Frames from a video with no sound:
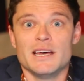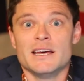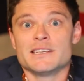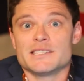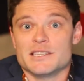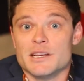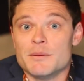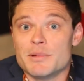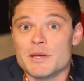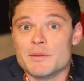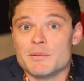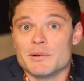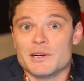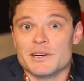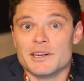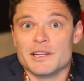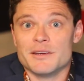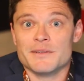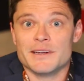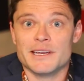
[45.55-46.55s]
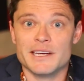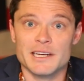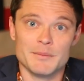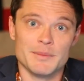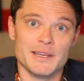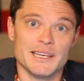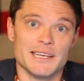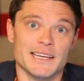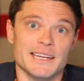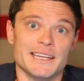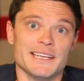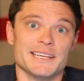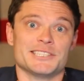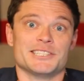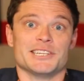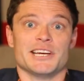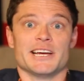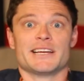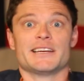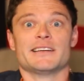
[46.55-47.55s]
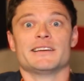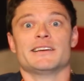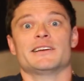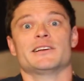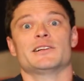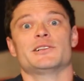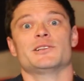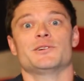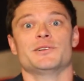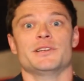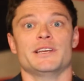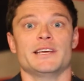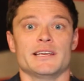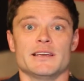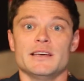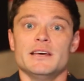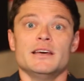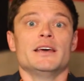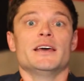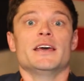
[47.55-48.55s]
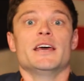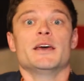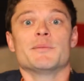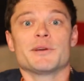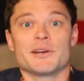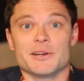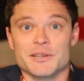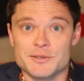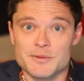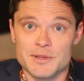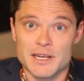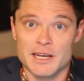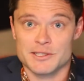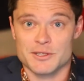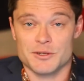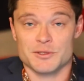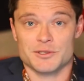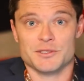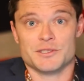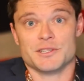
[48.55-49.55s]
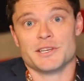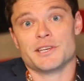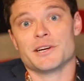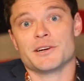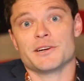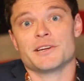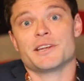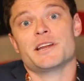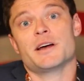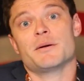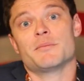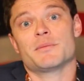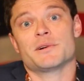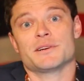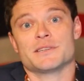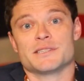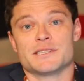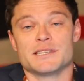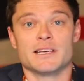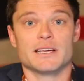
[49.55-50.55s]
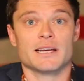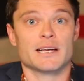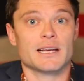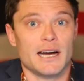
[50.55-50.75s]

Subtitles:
Some people aren't even going to be getting a check, including immigrants without social security numbers,